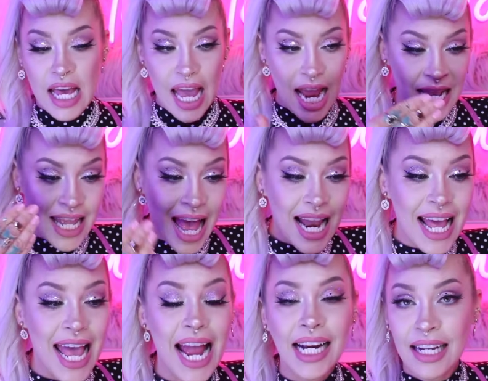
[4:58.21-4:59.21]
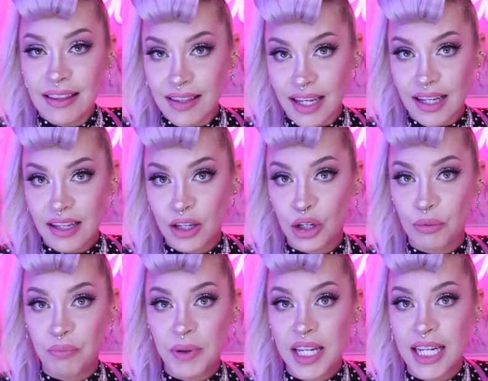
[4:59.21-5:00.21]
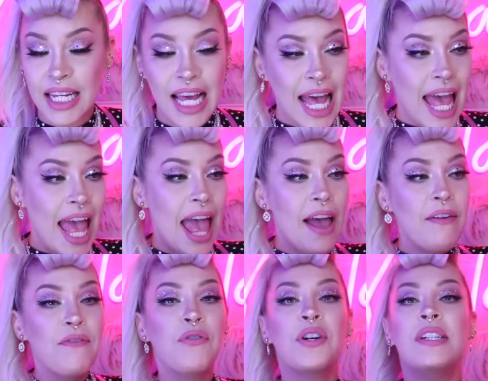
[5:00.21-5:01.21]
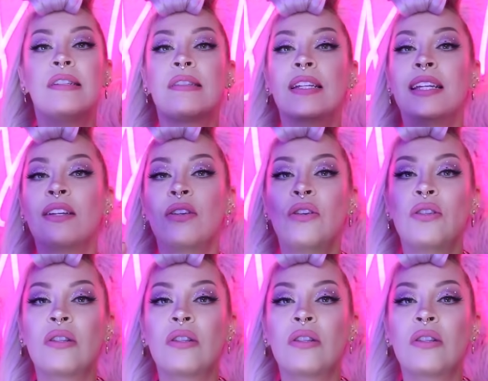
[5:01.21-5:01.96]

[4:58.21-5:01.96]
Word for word: And that anything could be every single